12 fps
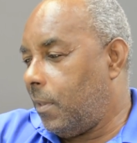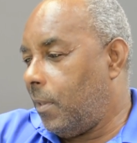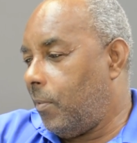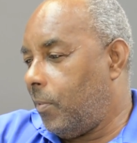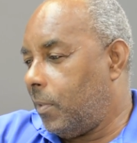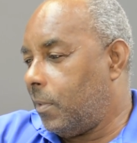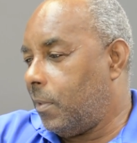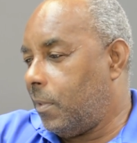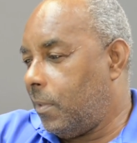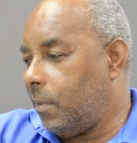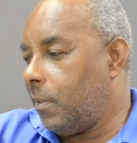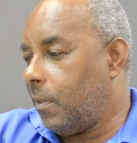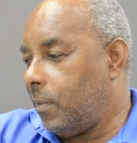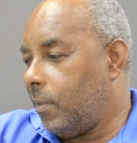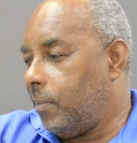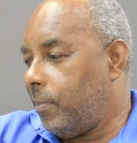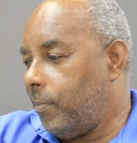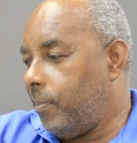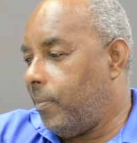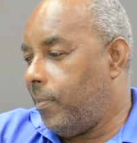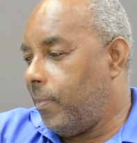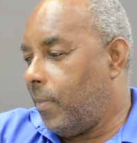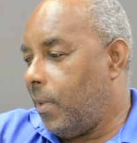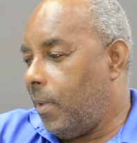It was, you know,
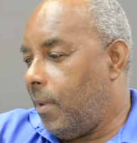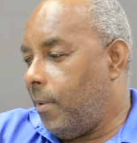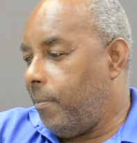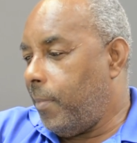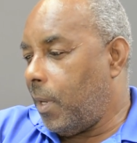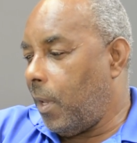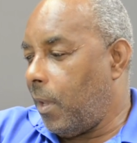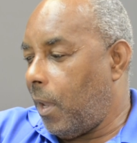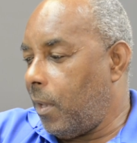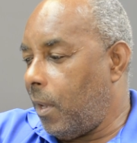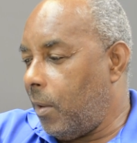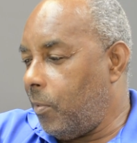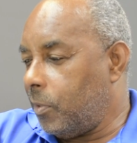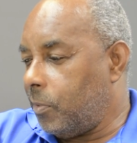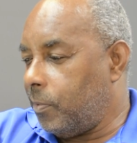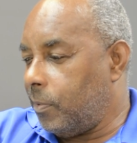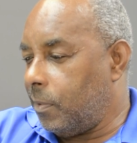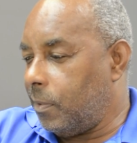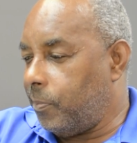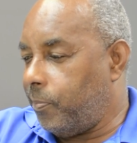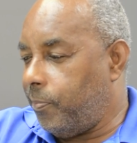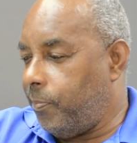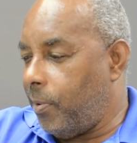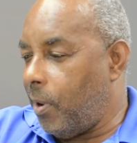but I, I, I was
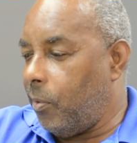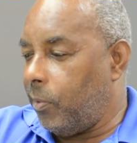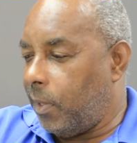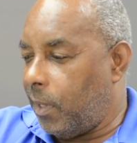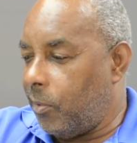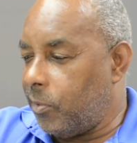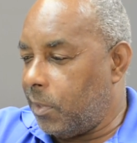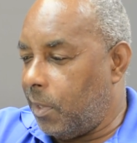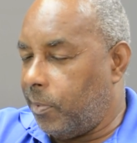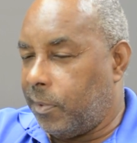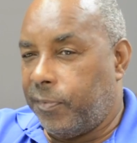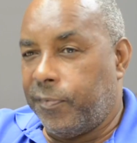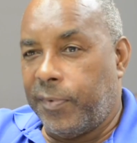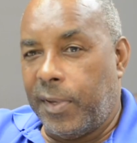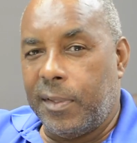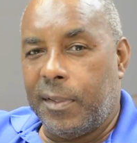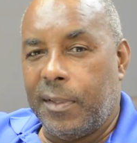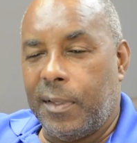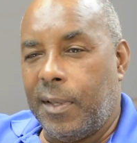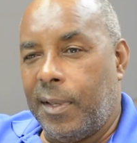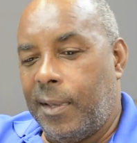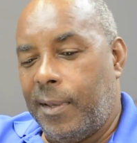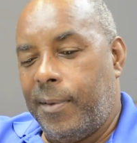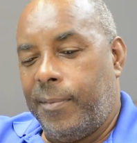proud that I was able to fight
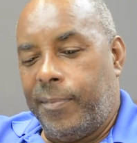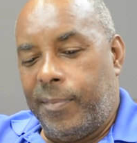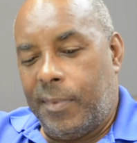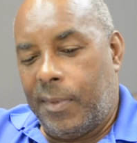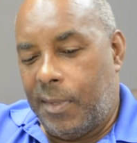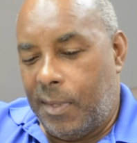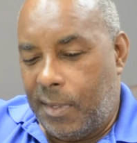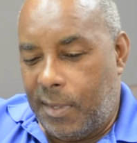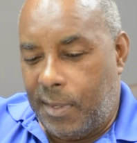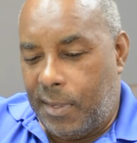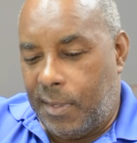um,